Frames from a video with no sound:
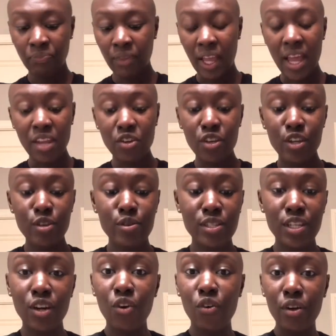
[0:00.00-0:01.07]
And you can use
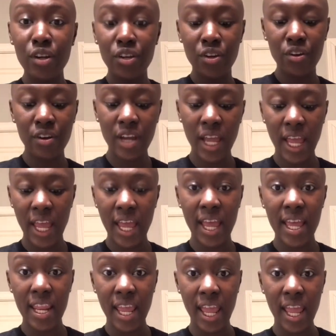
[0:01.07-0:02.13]
it on your
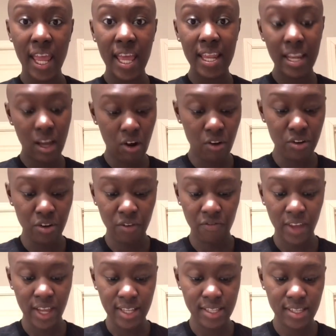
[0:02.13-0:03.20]
head and on your
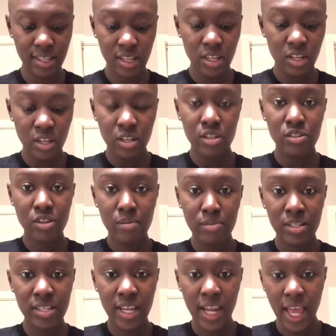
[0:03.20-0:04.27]
face. So I'm
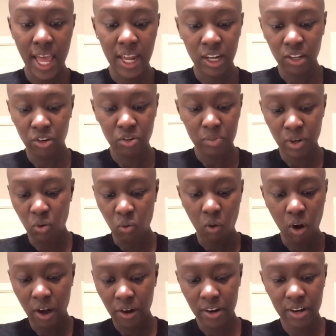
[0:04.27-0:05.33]
just gonna add a little bit of
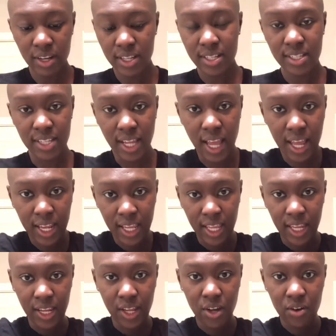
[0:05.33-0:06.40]
water to kind of get
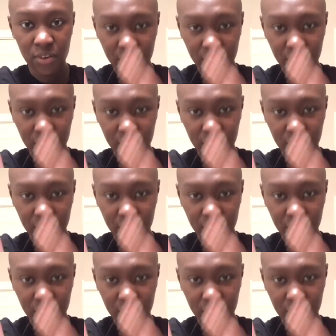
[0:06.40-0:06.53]
it going.